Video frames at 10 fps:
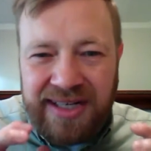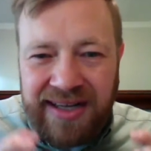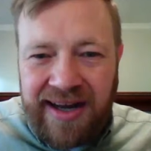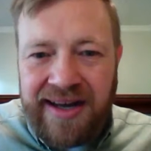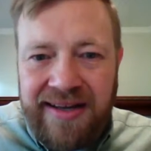
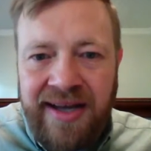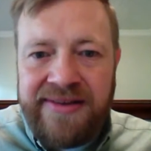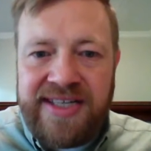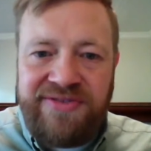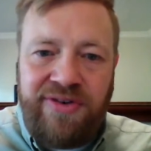God
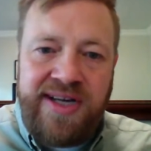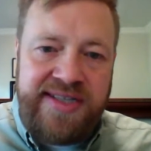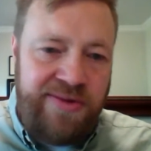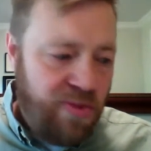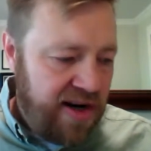does for us.
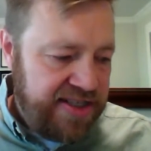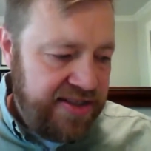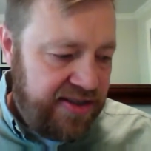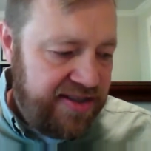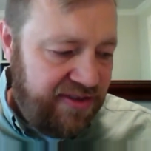He washes
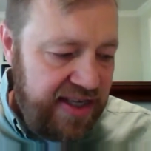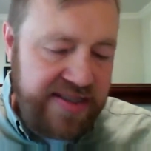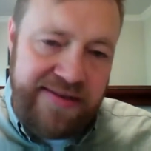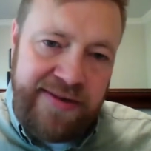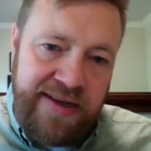his
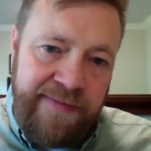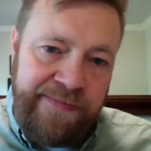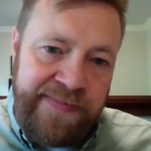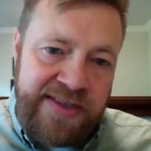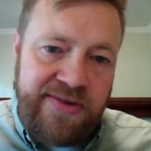feet.
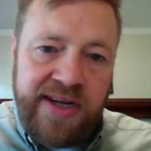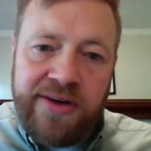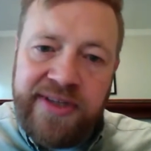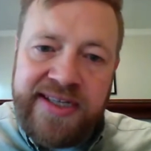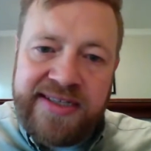So not
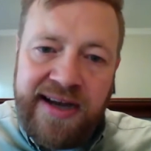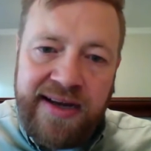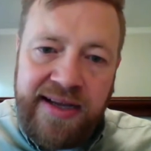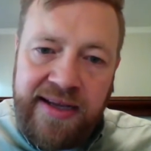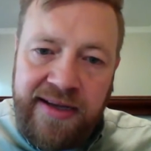only does God
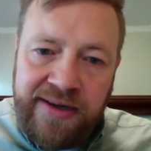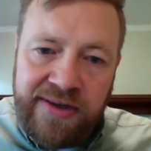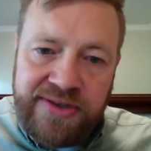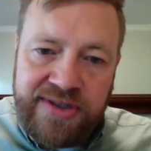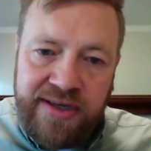
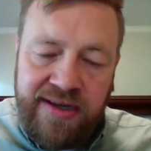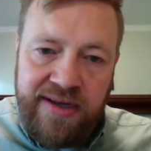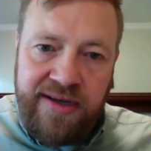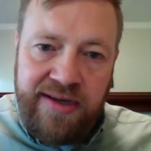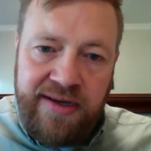hears
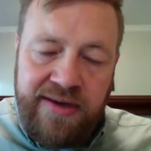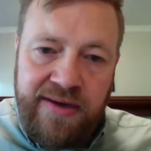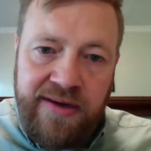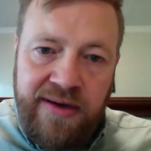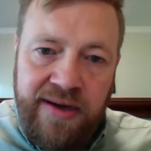
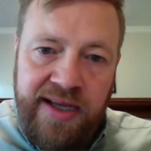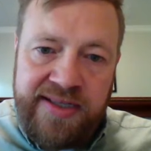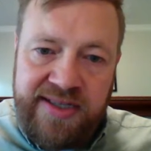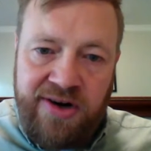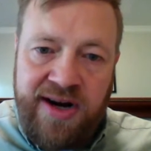
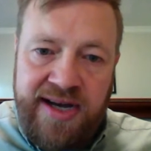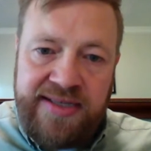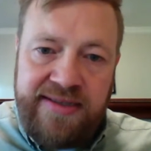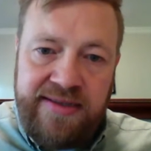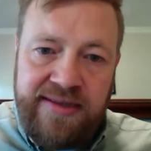his
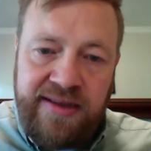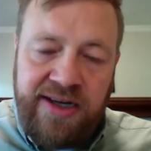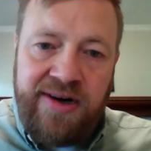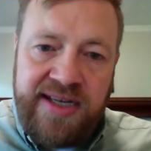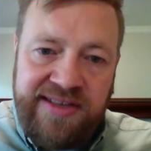cries, the
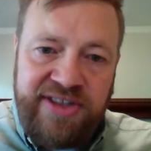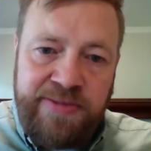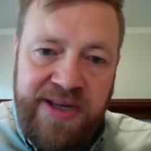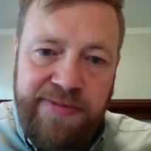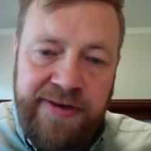cries of his
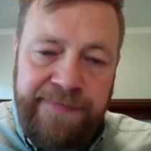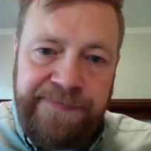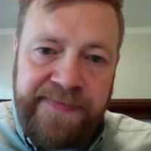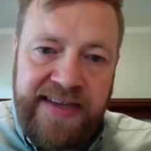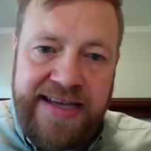people,
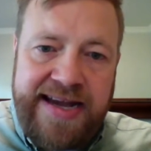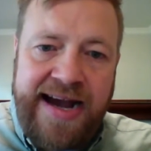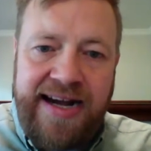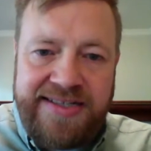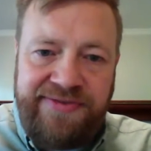he
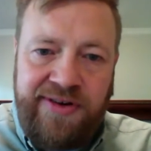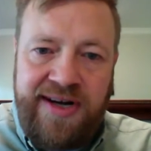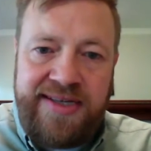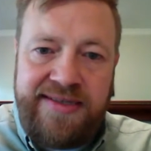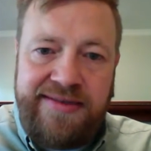acts for
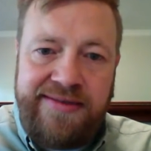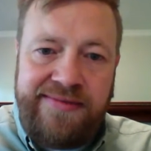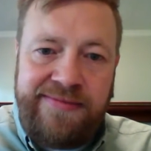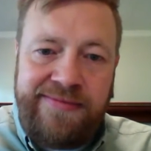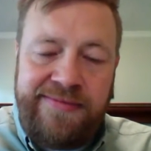us.
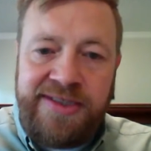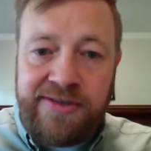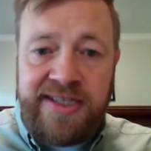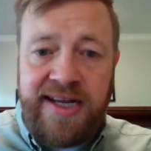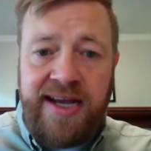And so
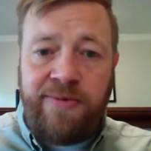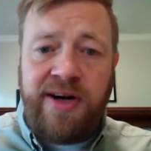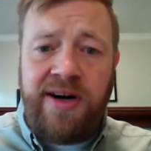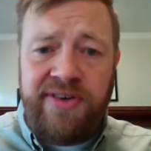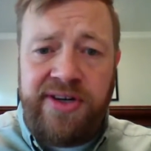today,
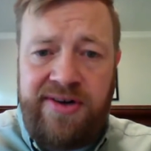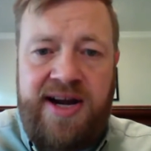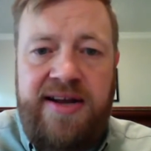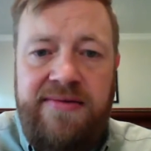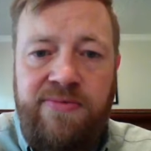wherever you're
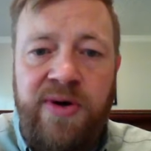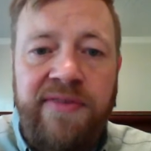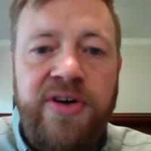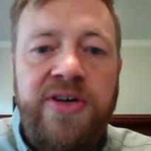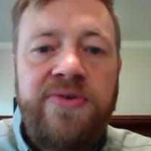at,
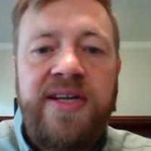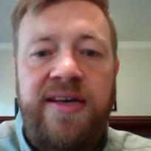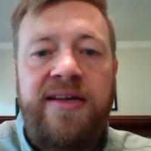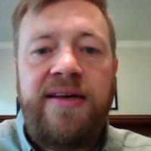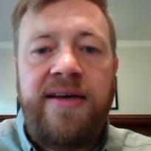wherever you
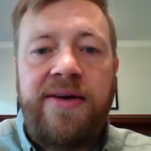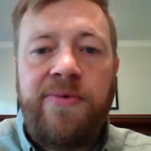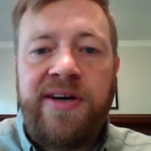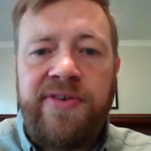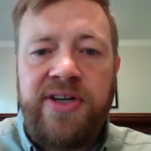need,
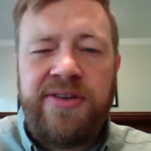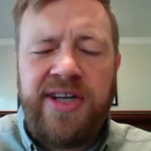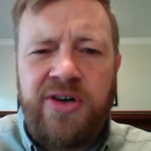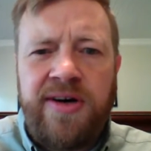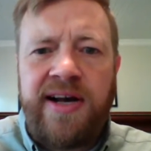whatever the
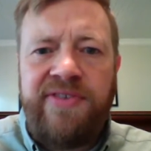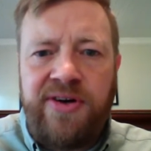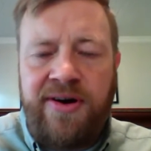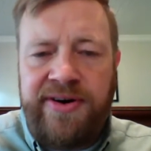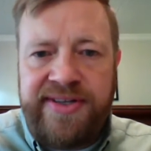cry of your
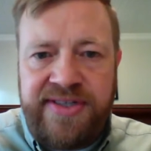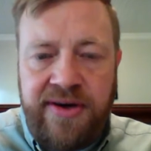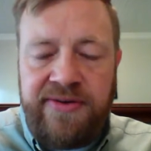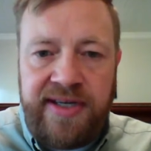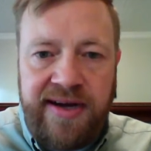heart is,
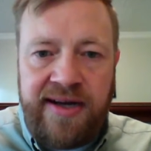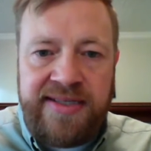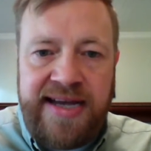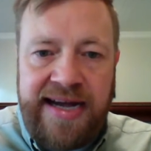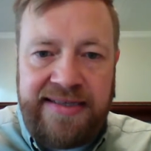know that God
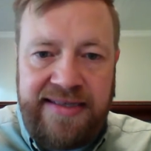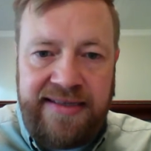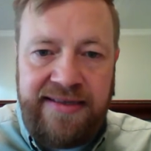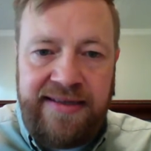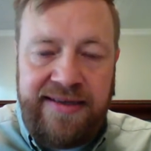is acting.